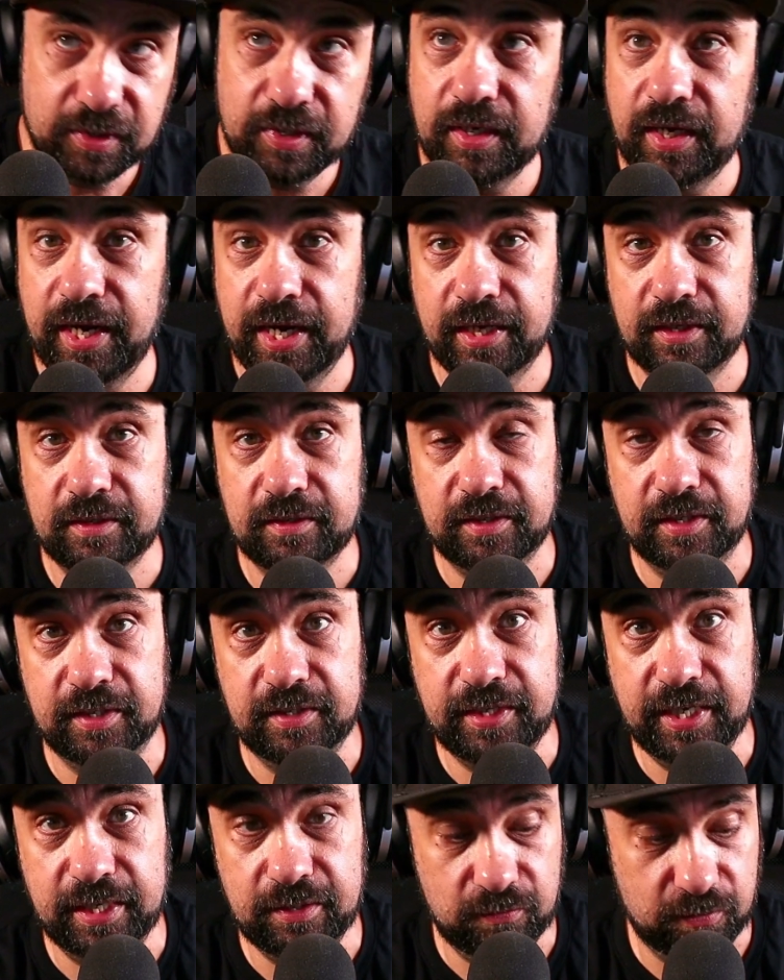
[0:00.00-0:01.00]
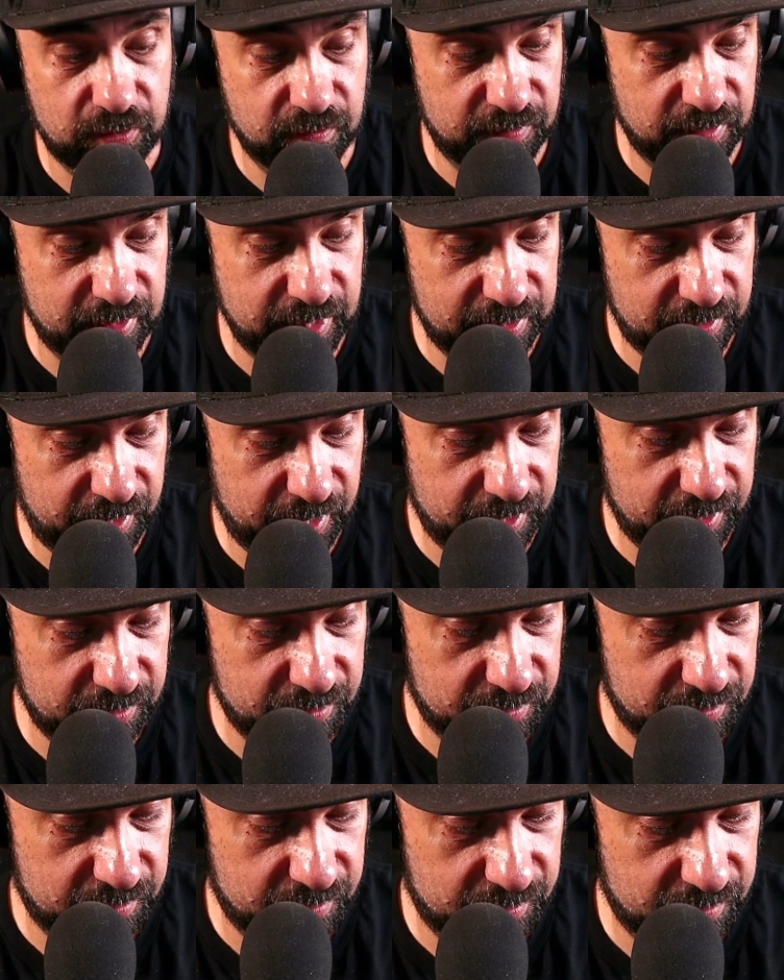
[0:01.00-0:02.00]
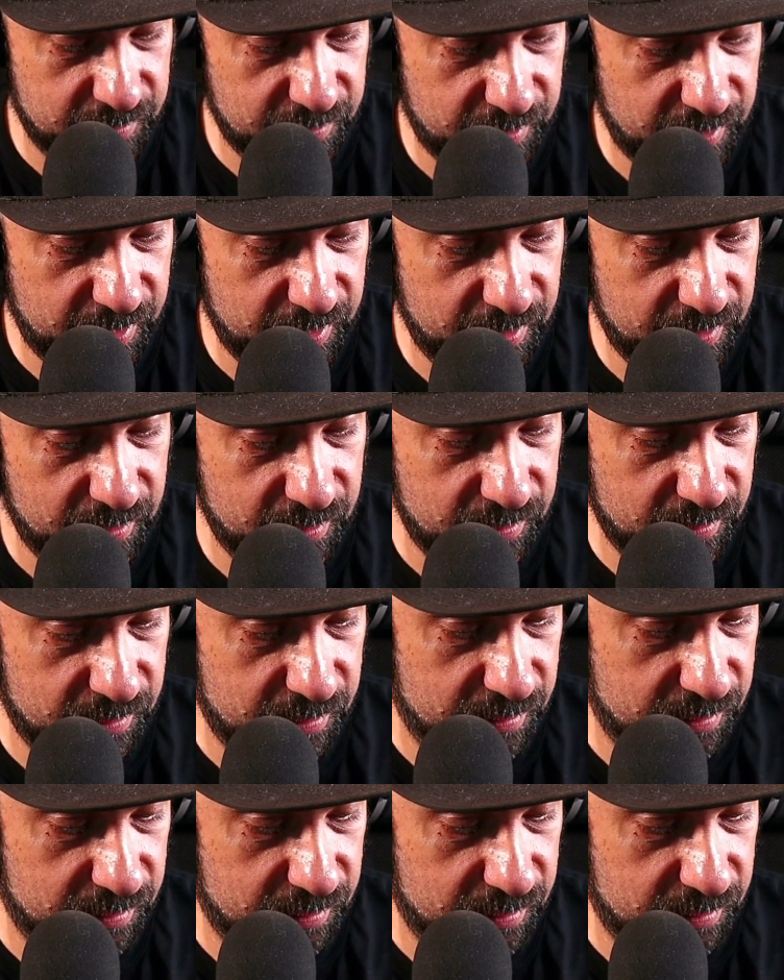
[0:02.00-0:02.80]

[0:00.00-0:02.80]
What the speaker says: get one of the dead cats, and